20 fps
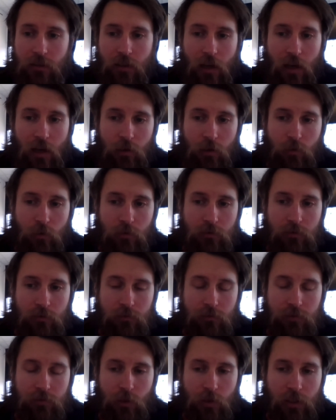I will
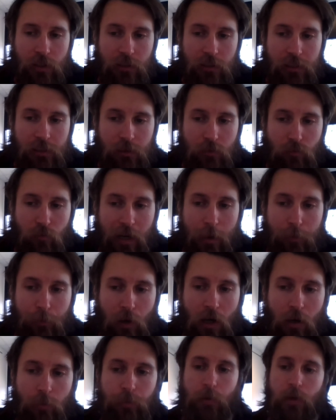do a little wrap
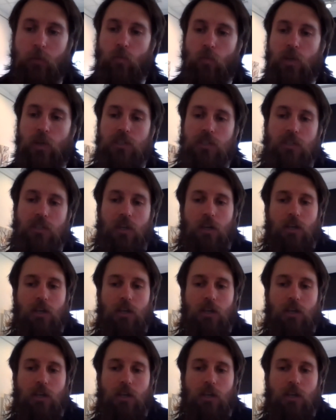up in which